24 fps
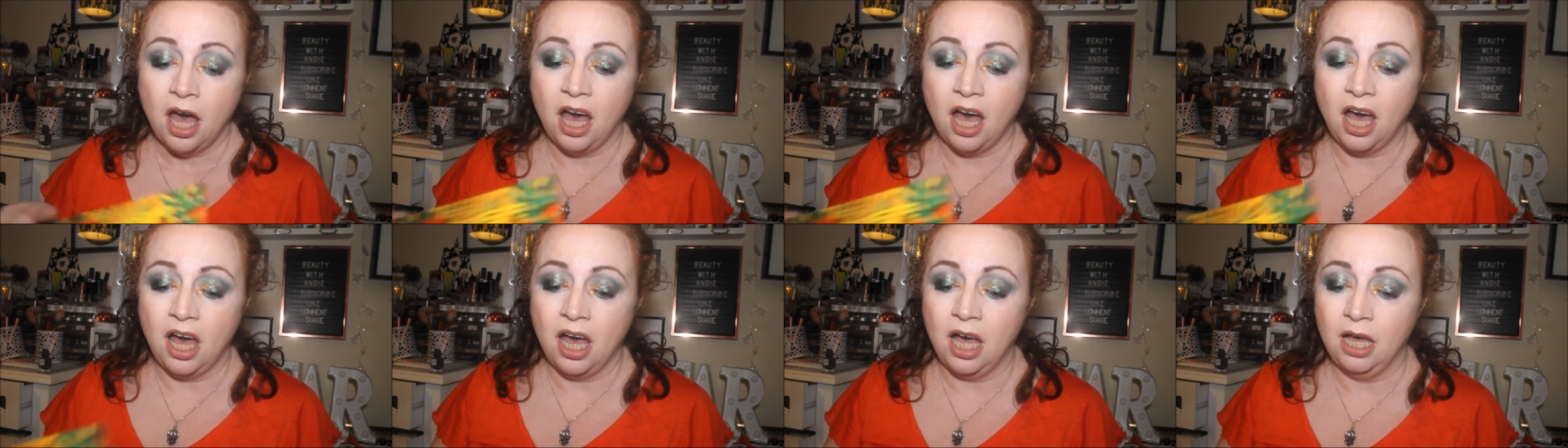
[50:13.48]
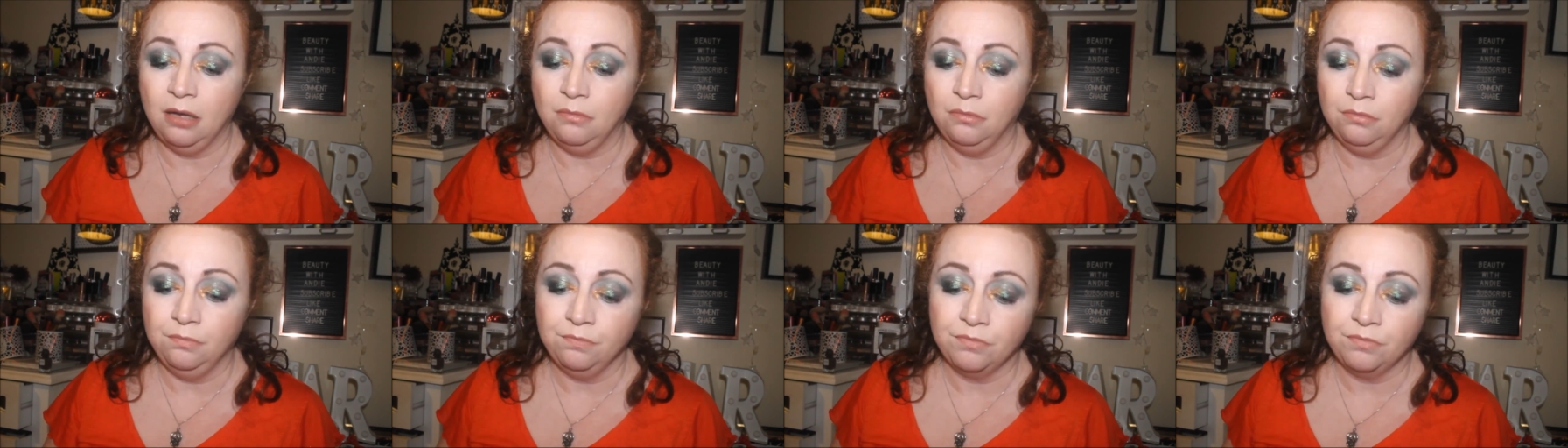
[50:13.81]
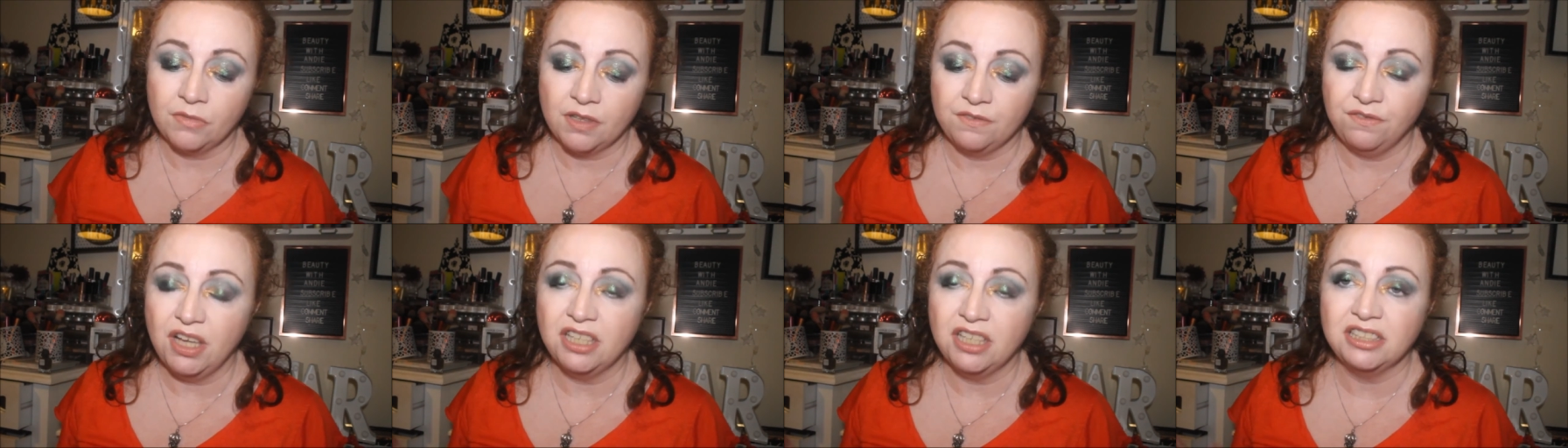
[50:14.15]
um,
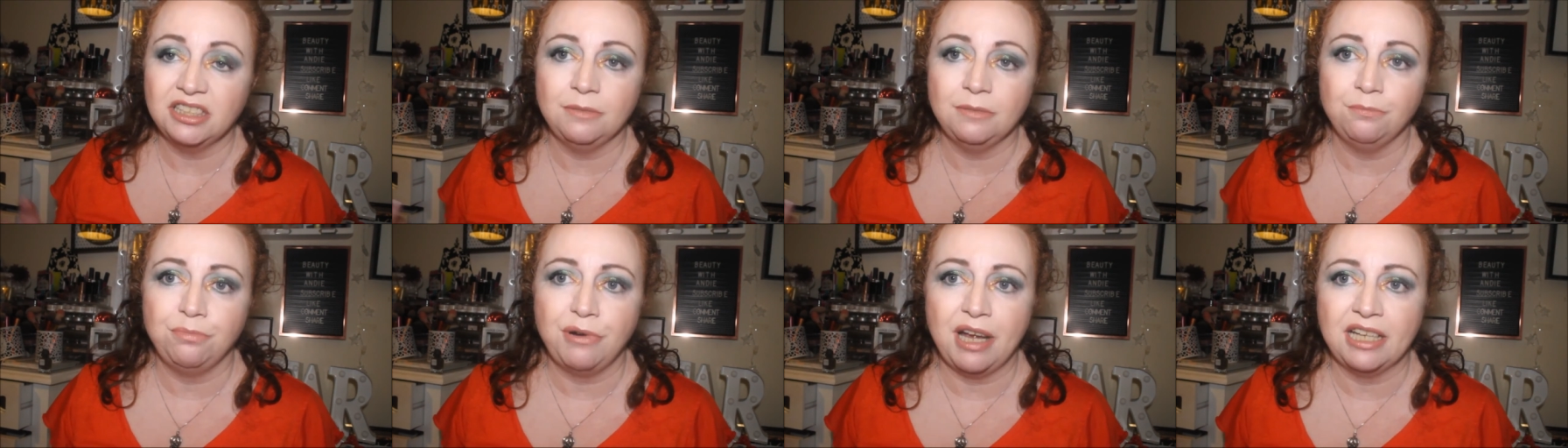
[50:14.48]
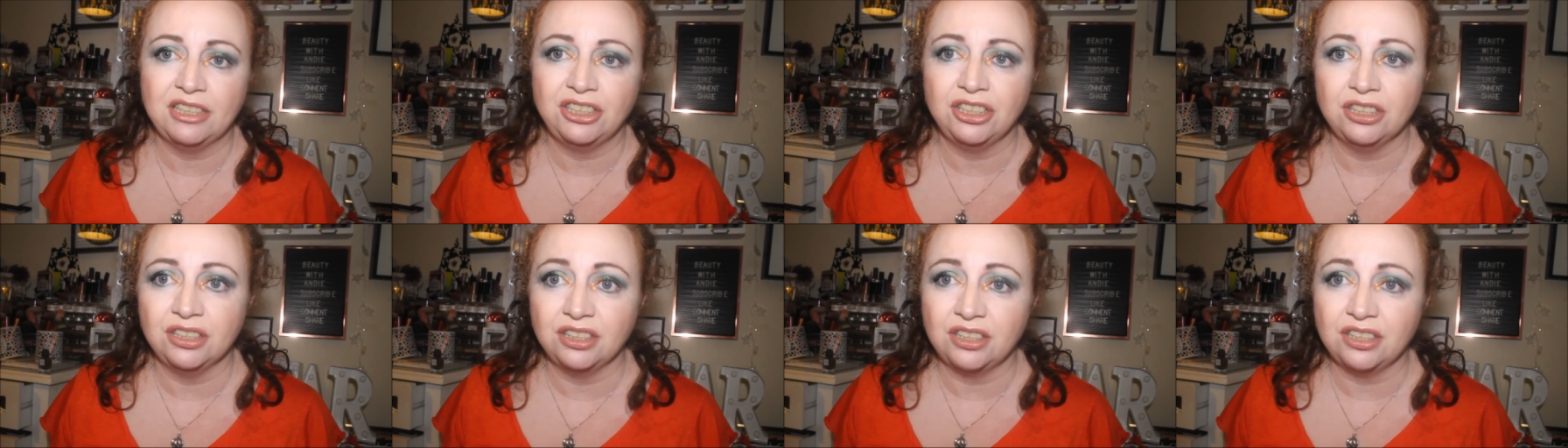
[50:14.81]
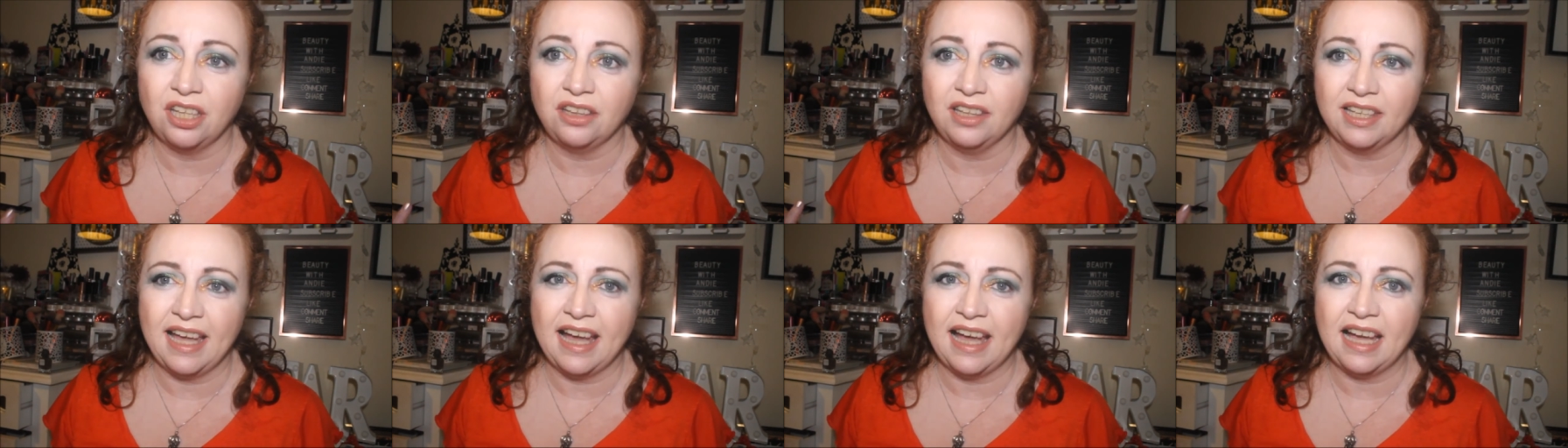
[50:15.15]
first impressions
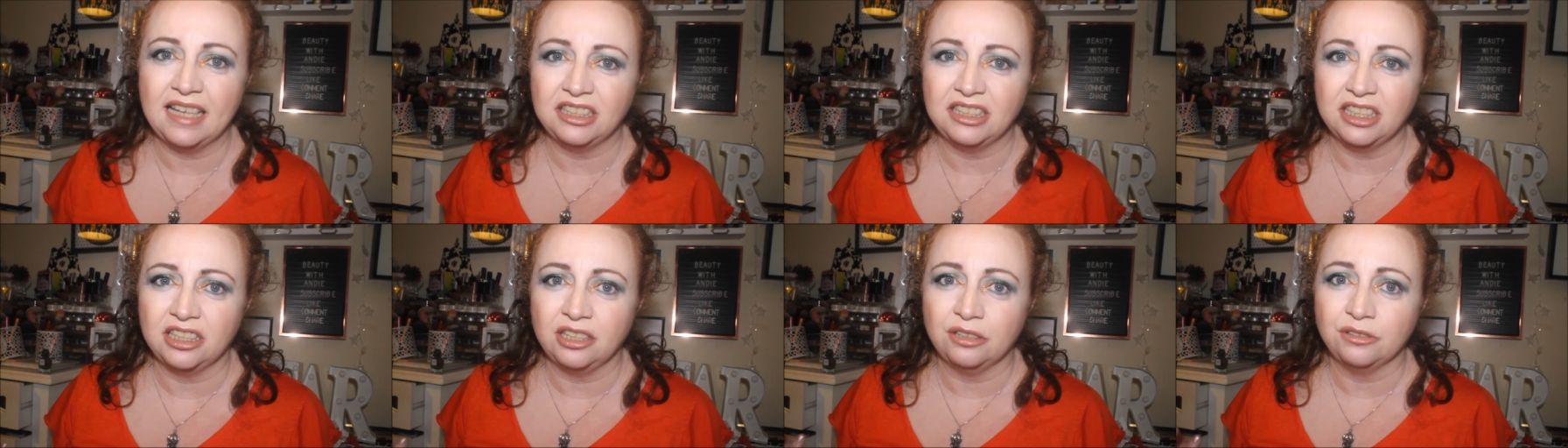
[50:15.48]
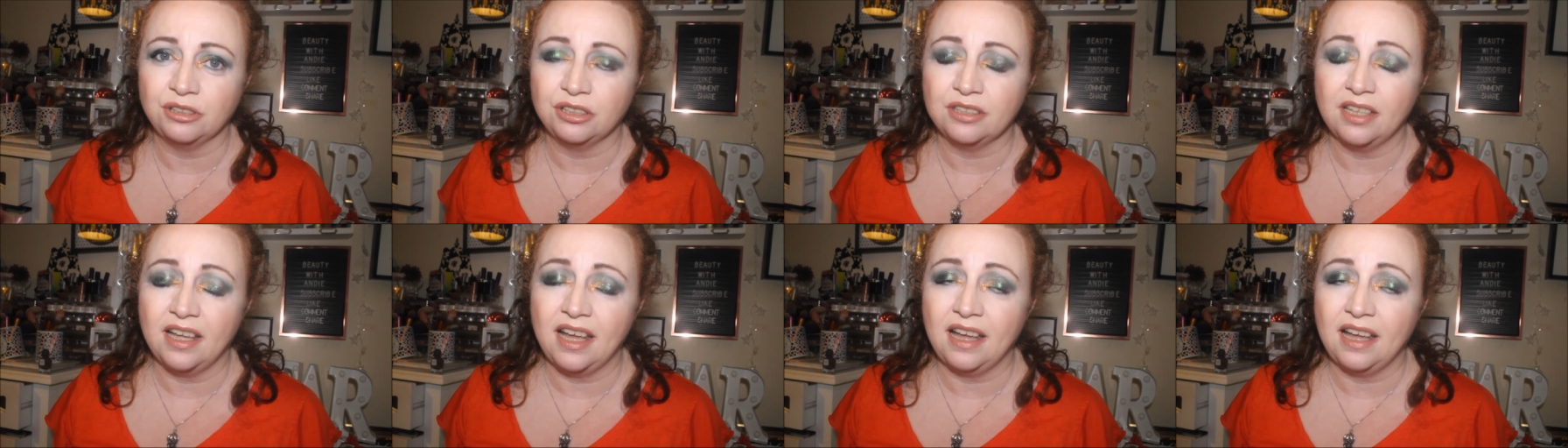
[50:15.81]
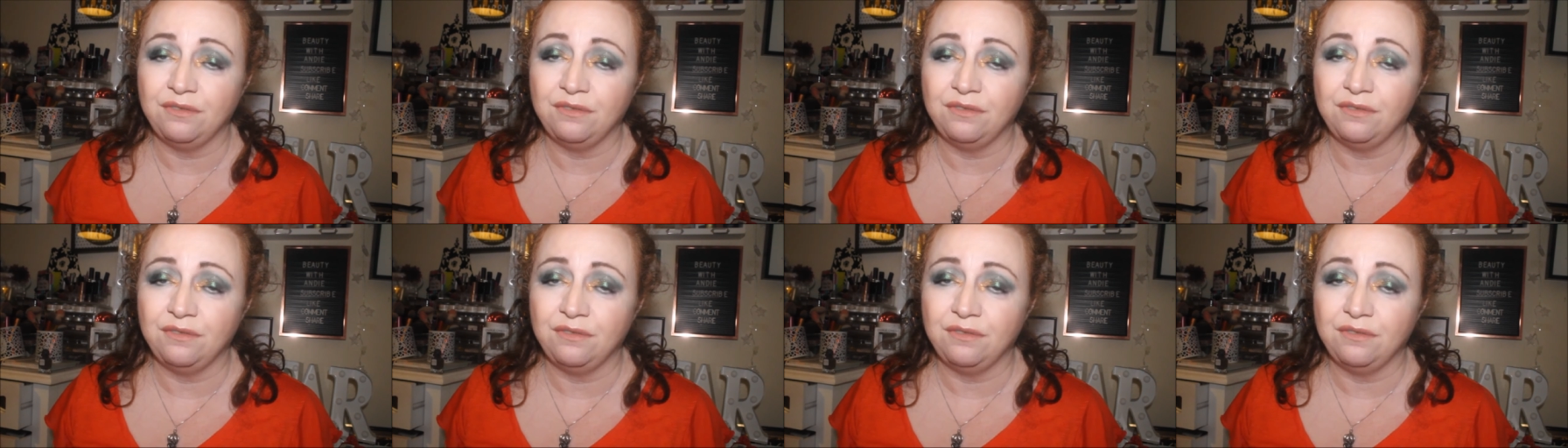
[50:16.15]
on the eyeshadows